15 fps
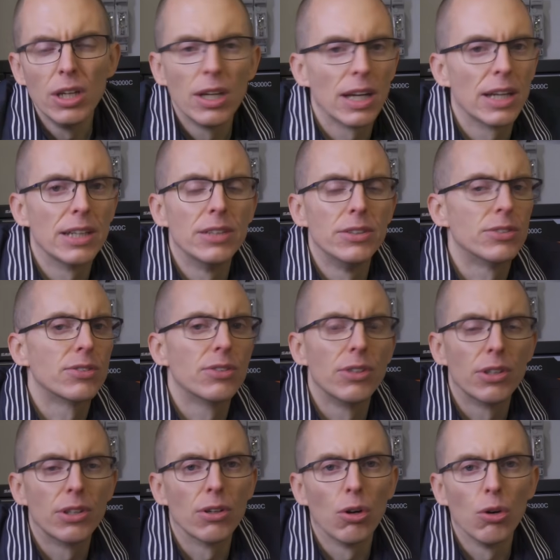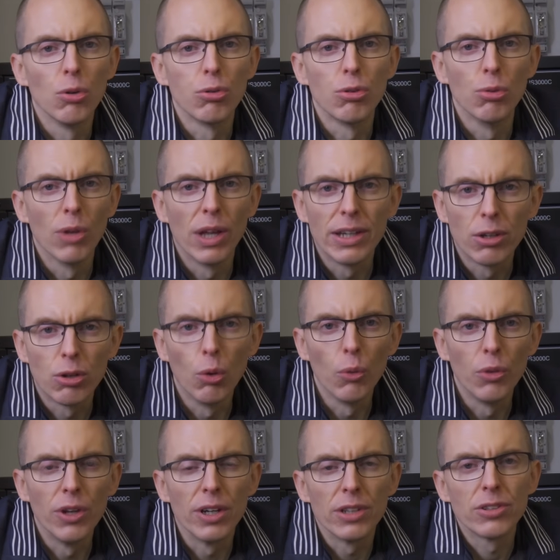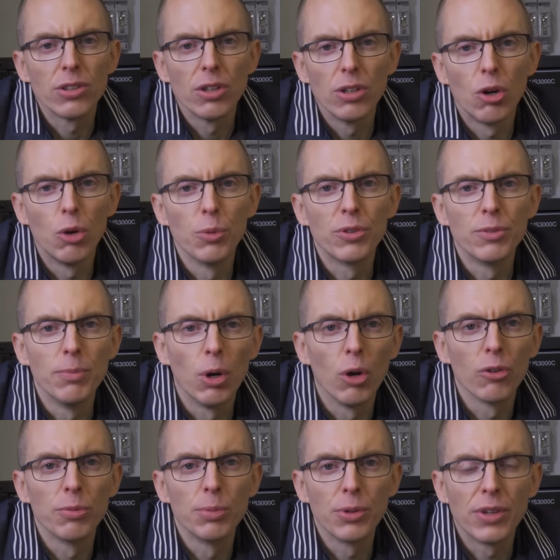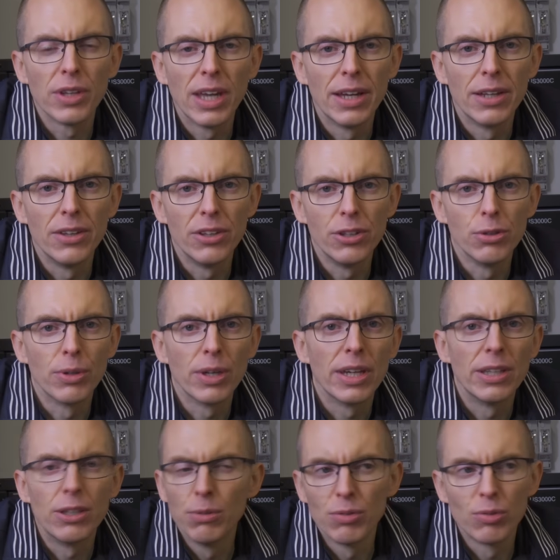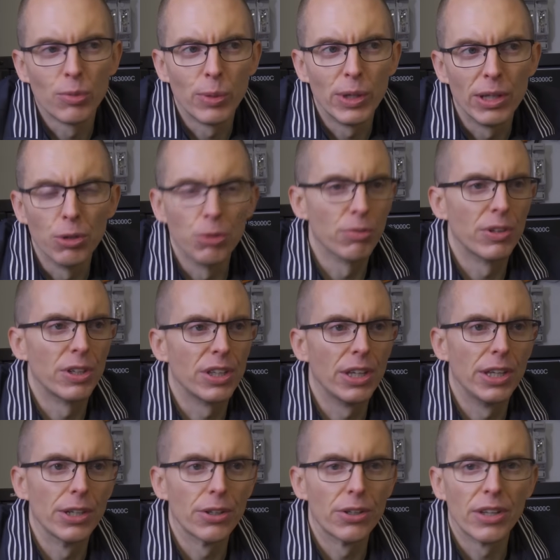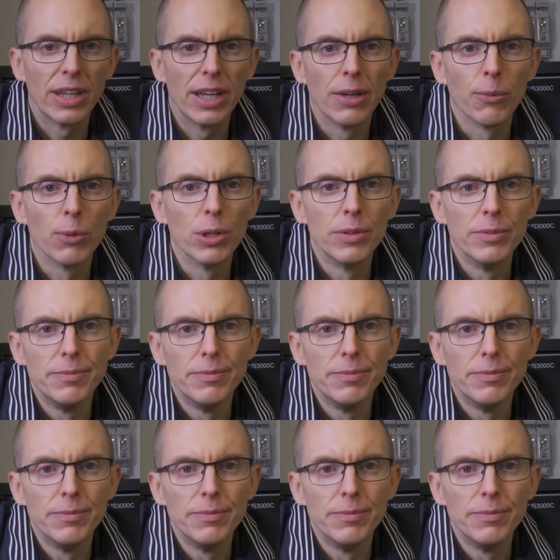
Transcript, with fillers: and they're also like gold dust, almost impossible to get in the U K. You have to wait over a year to get one.